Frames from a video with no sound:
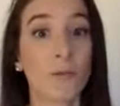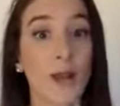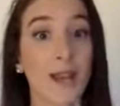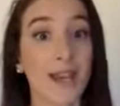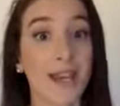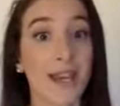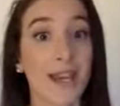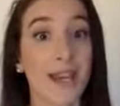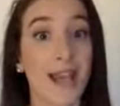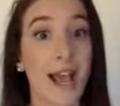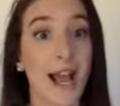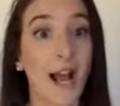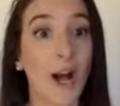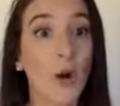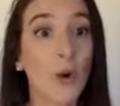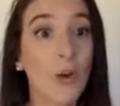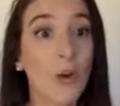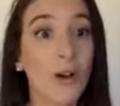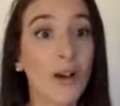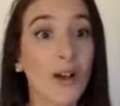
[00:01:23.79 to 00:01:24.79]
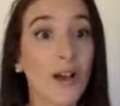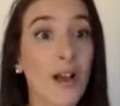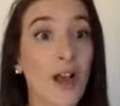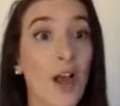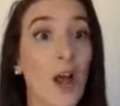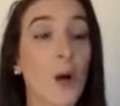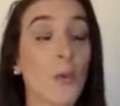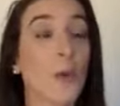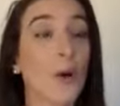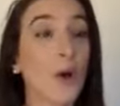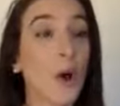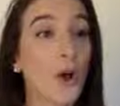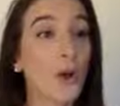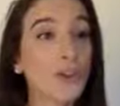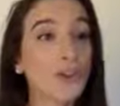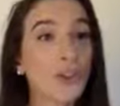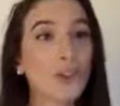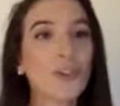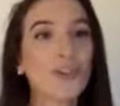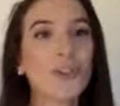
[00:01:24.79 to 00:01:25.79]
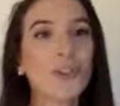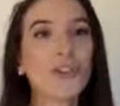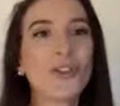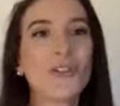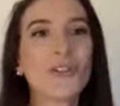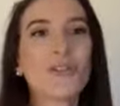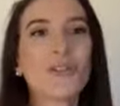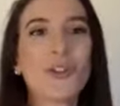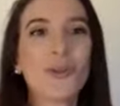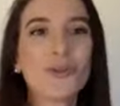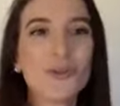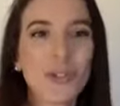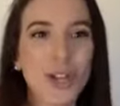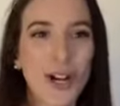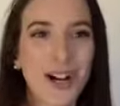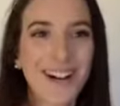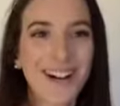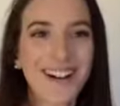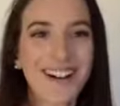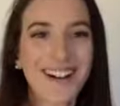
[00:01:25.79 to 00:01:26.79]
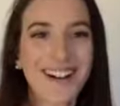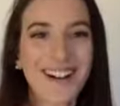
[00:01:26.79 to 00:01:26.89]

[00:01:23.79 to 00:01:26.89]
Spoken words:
right now, but also for the future.